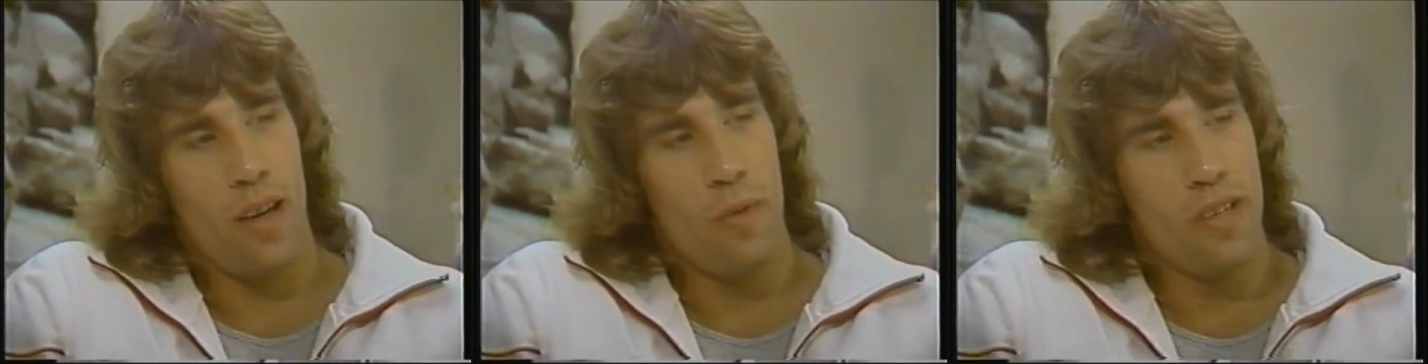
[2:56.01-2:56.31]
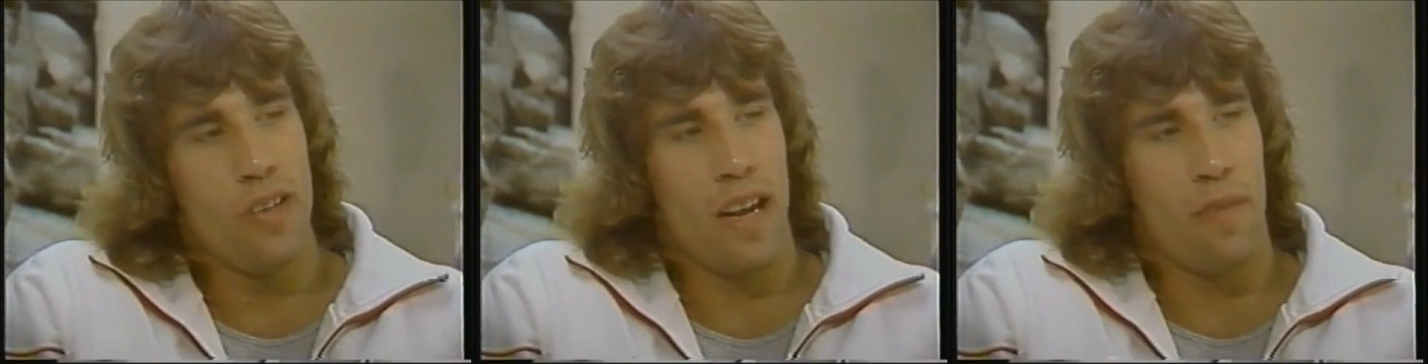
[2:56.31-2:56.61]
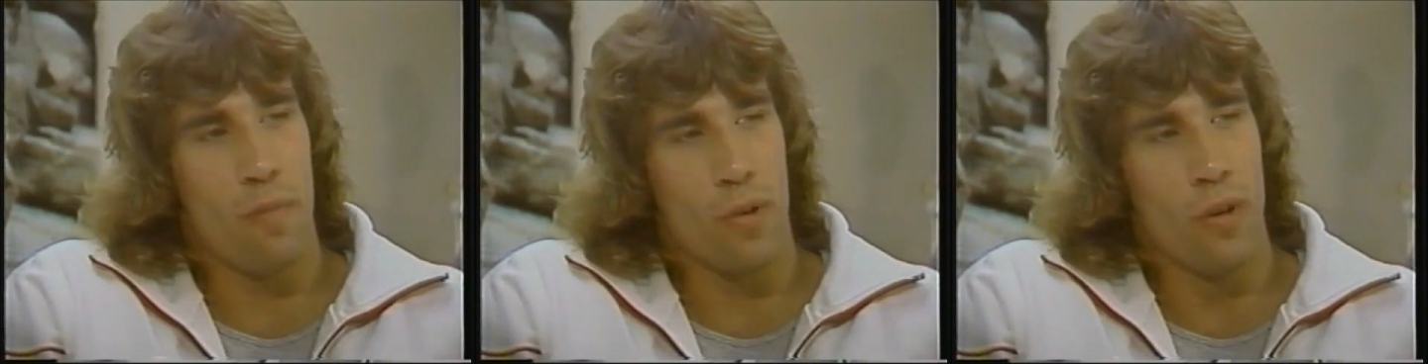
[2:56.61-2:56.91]
uh, we do
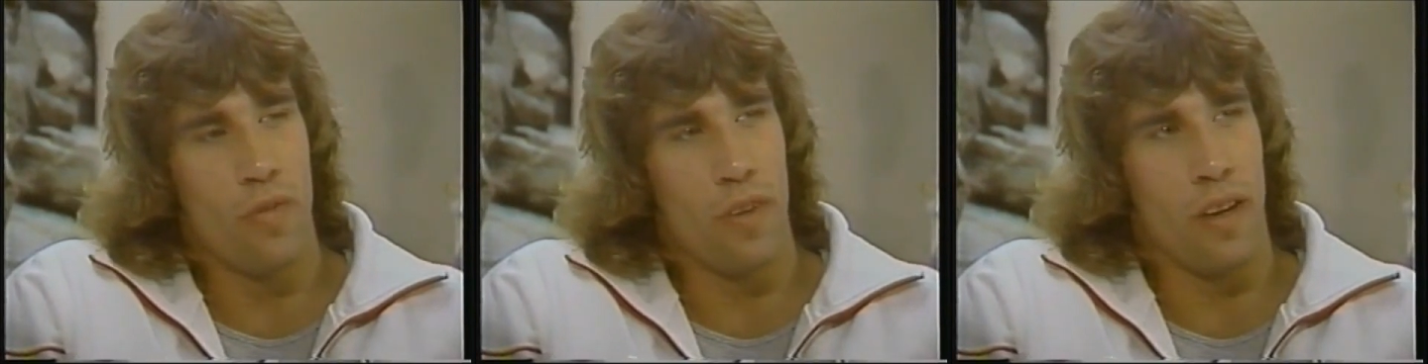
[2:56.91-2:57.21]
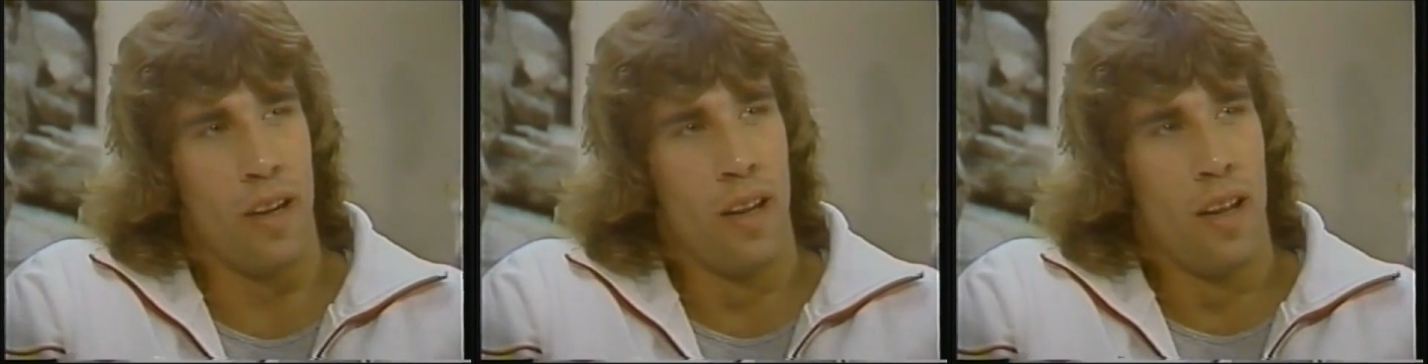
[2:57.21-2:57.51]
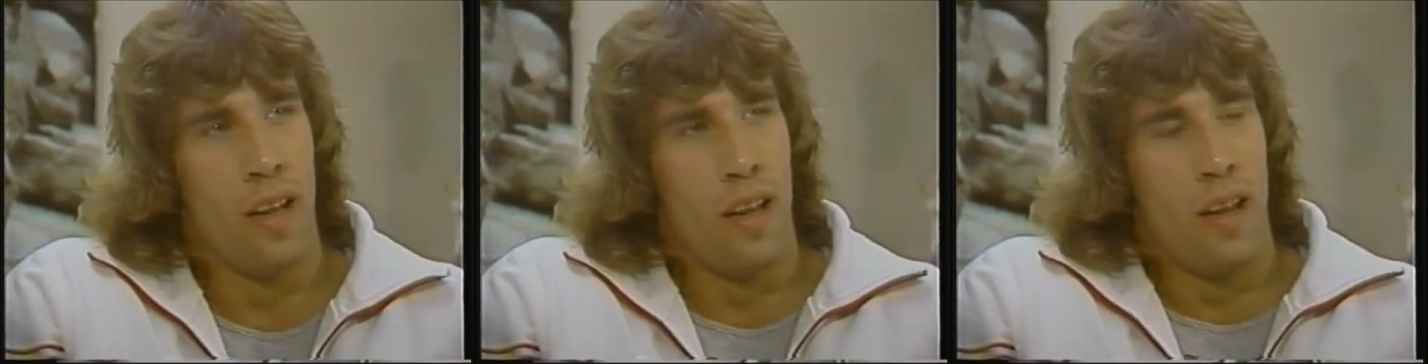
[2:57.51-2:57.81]
have proof, and,
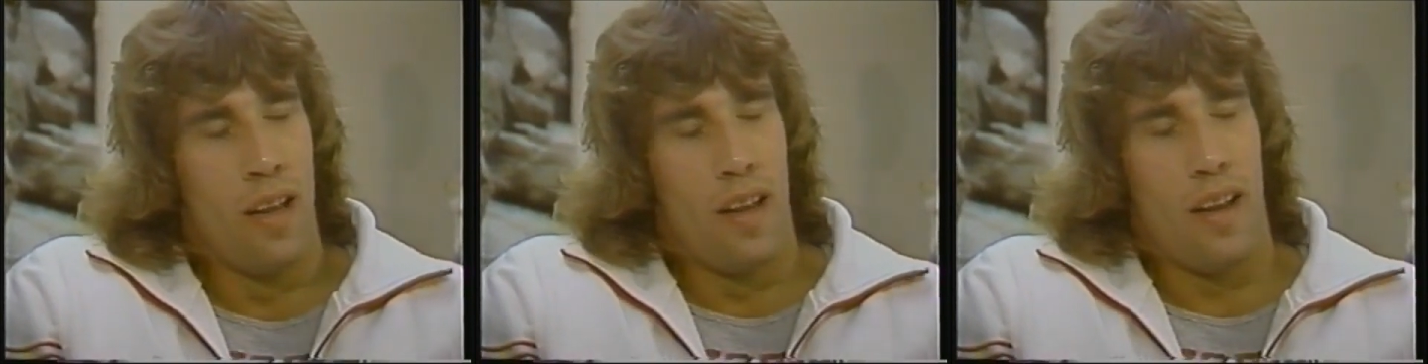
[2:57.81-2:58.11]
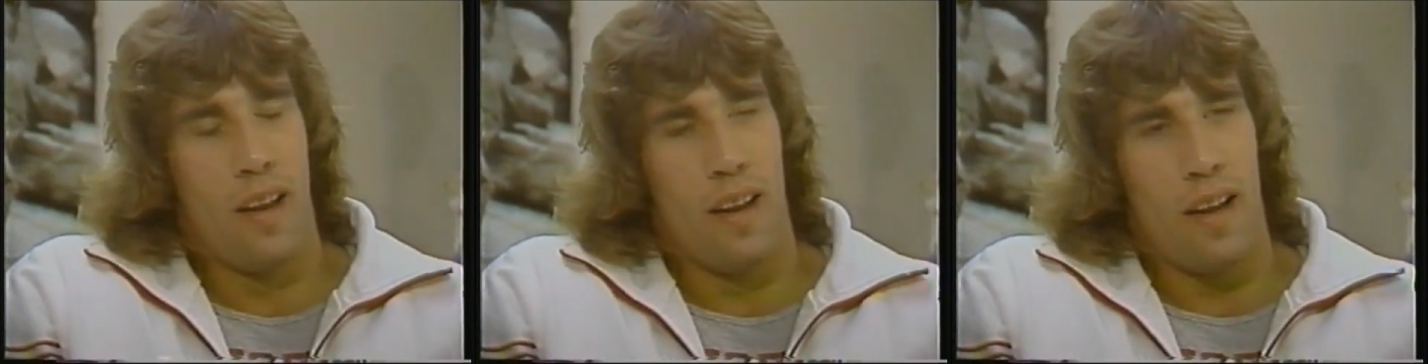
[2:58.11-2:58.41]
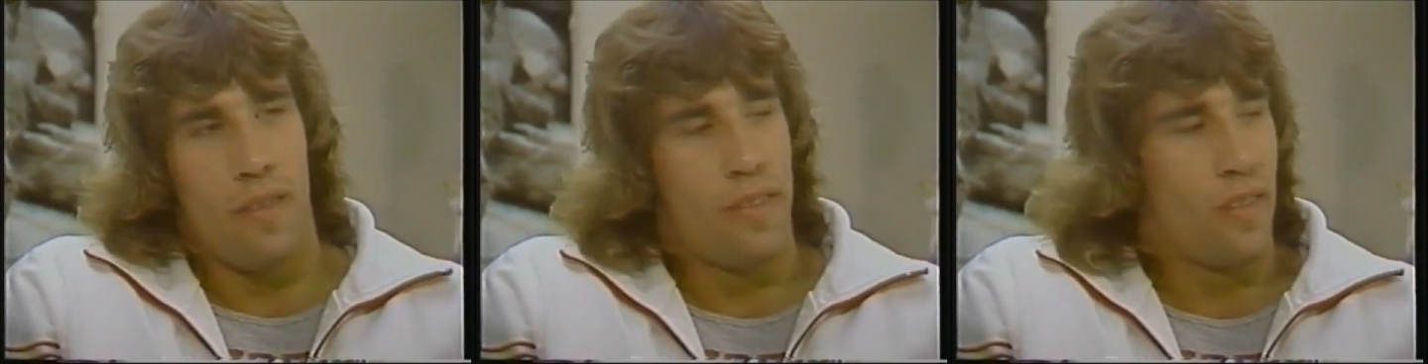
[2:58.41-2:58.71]

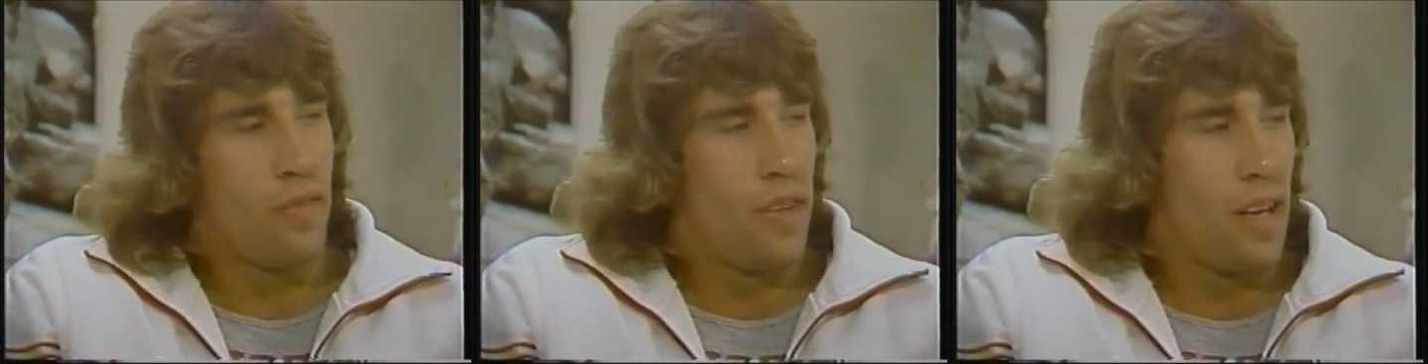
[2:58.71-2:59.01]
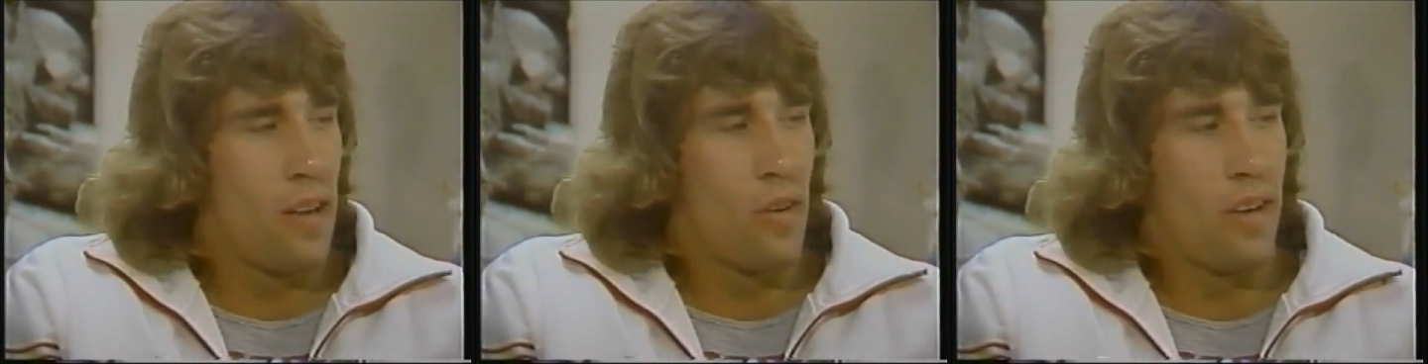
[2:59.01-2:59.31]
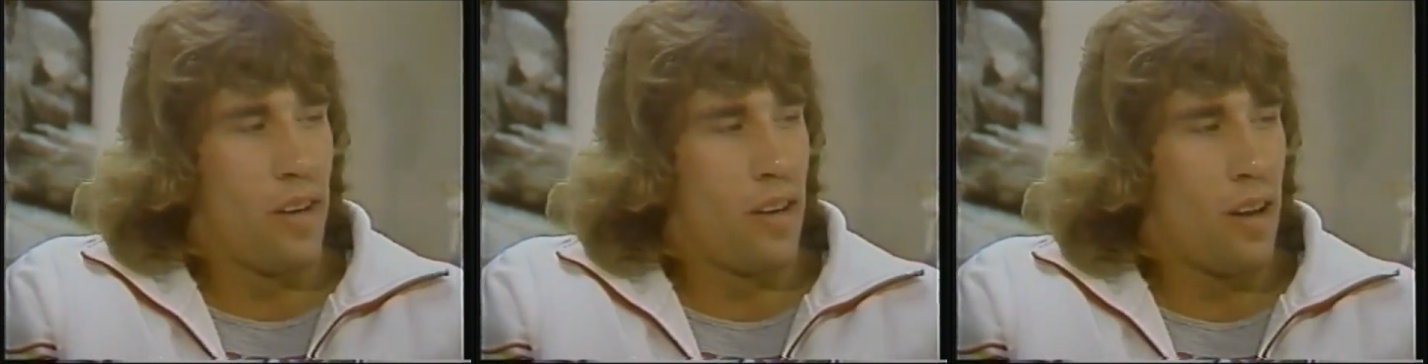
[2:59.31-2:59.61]
and I don't feel like
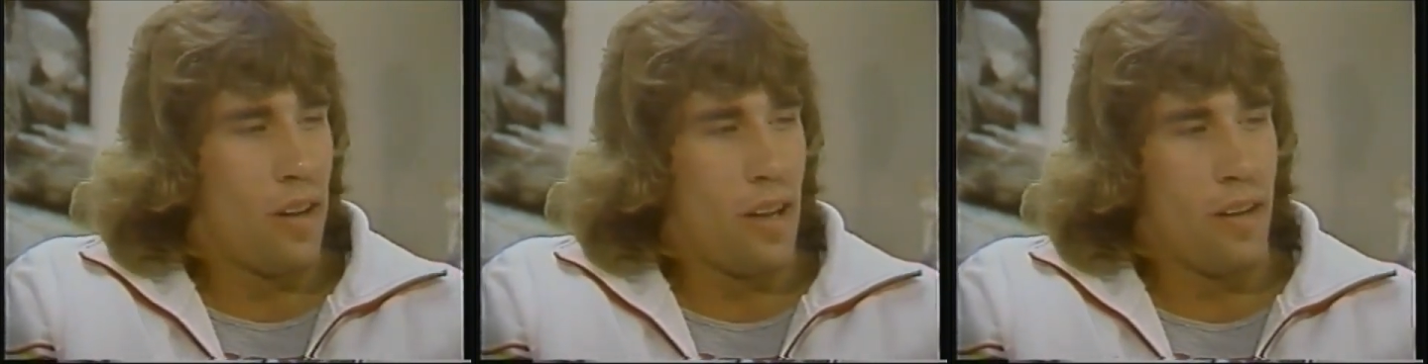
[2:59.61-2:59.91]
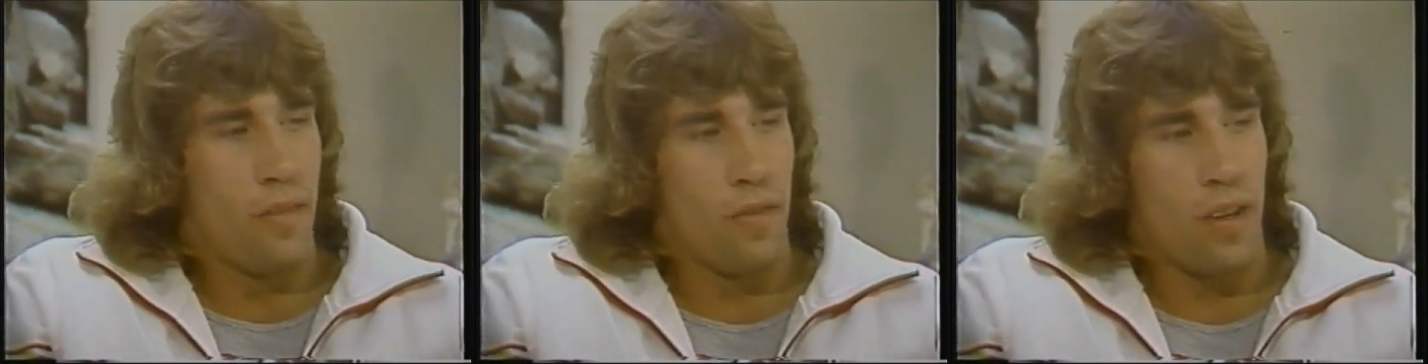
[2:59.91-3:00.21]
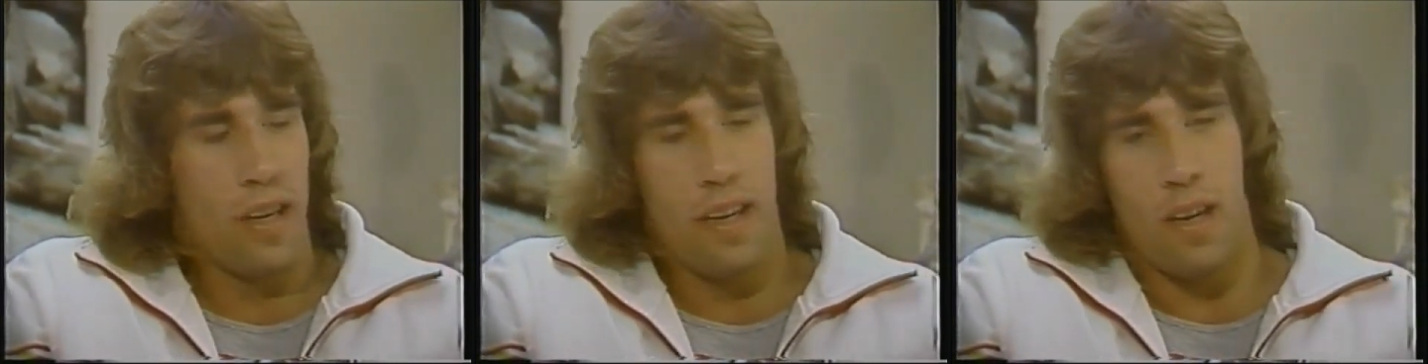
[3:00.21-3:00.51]
going into all that
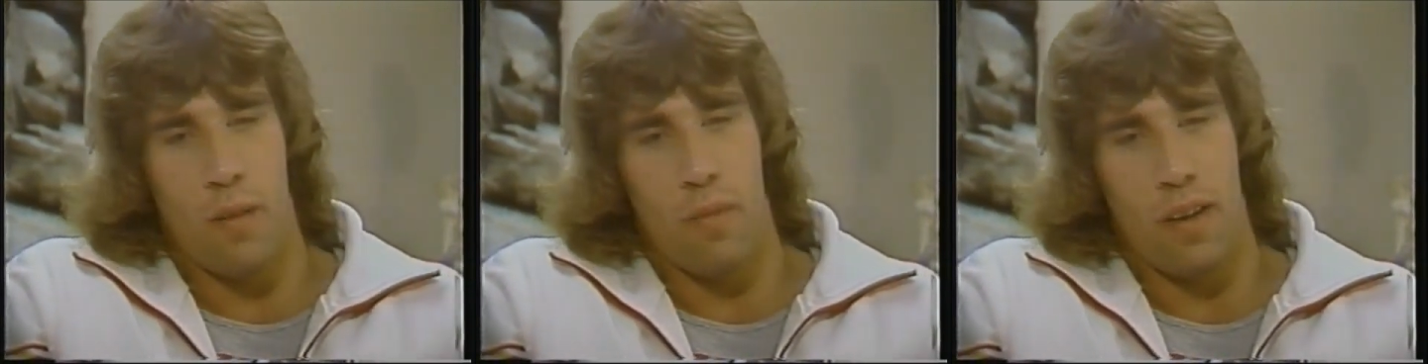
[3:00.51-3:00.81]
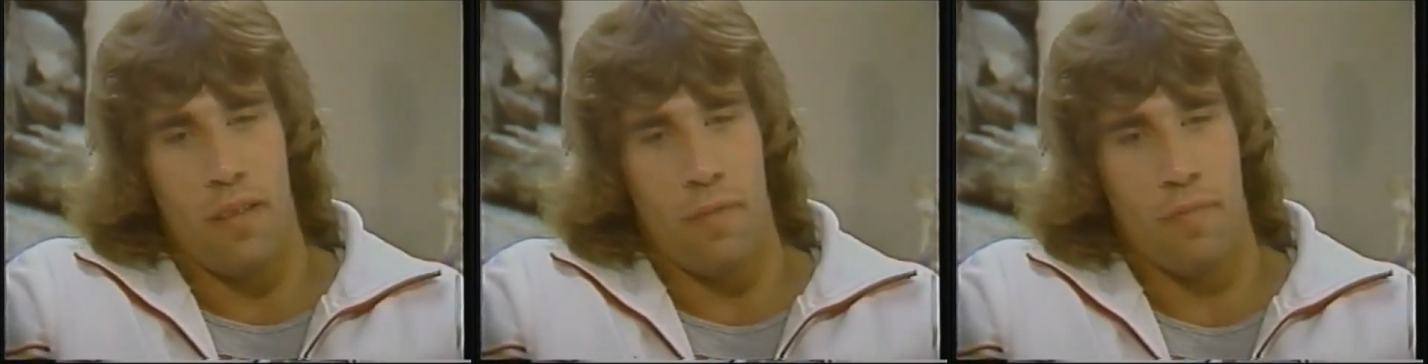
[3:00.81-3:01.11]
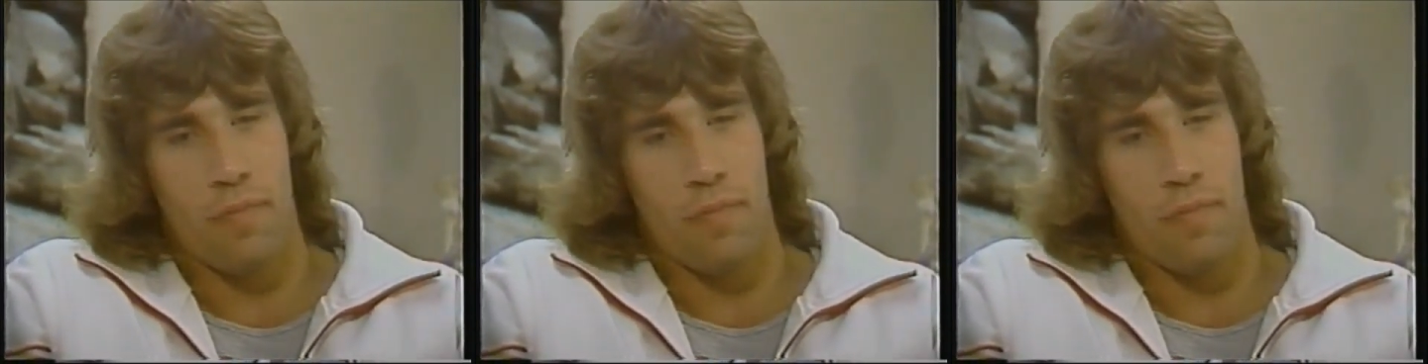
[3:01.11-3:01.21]
right now, but